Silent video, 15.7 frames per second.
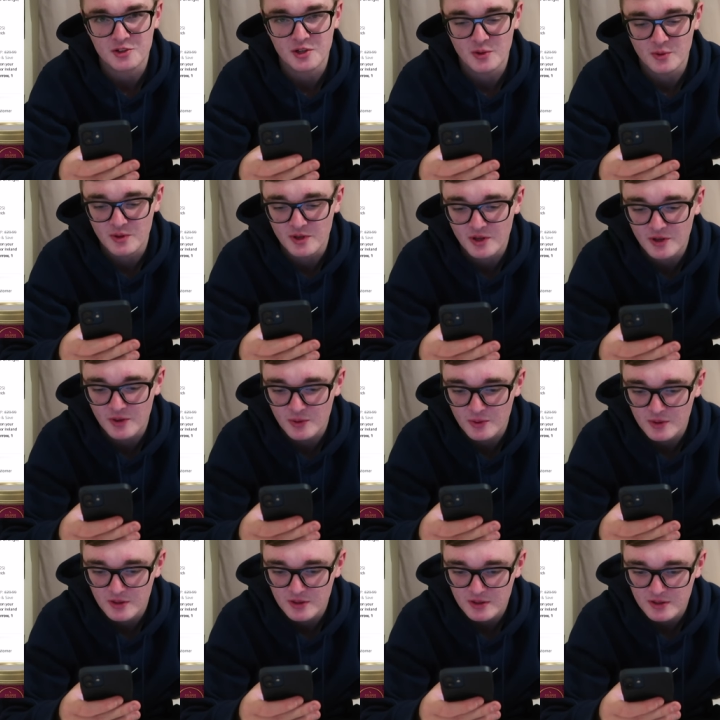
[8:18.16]
don't know.
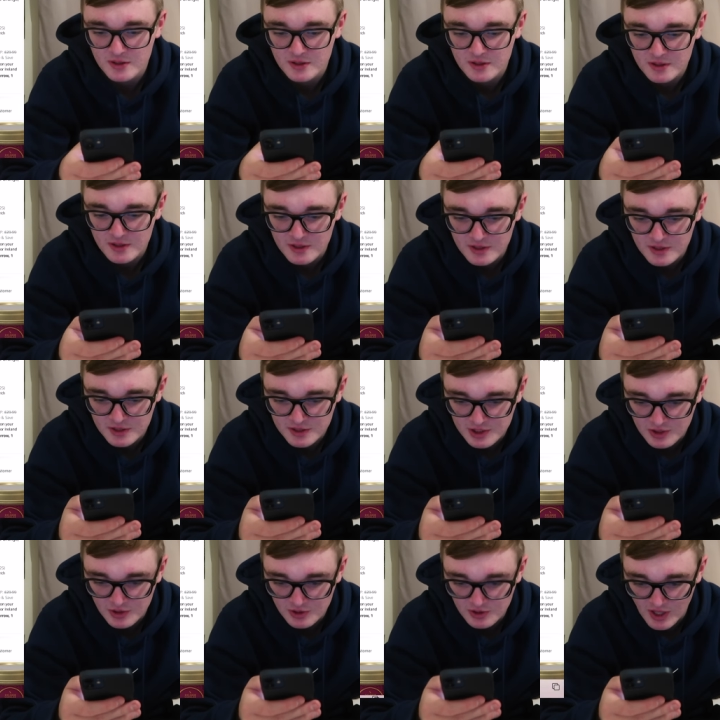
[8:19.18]

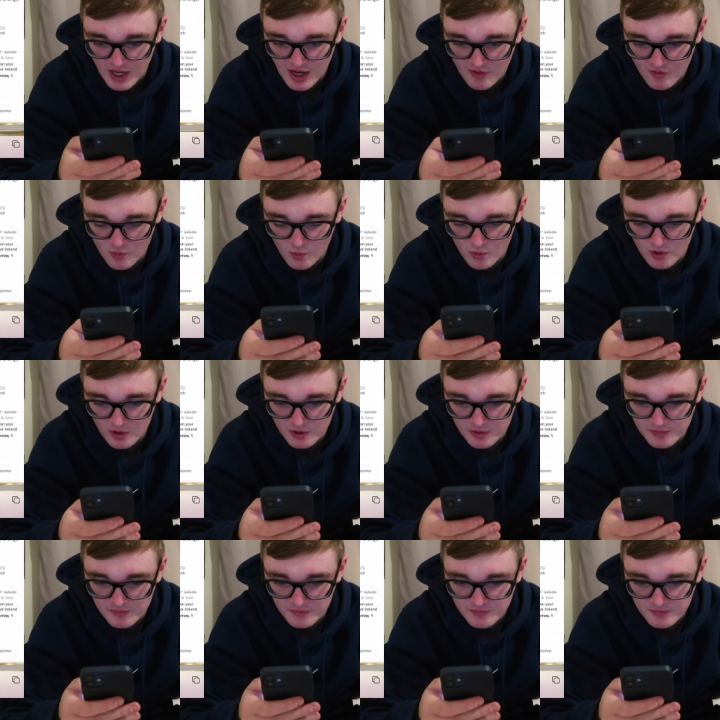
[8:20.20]
She used to have one.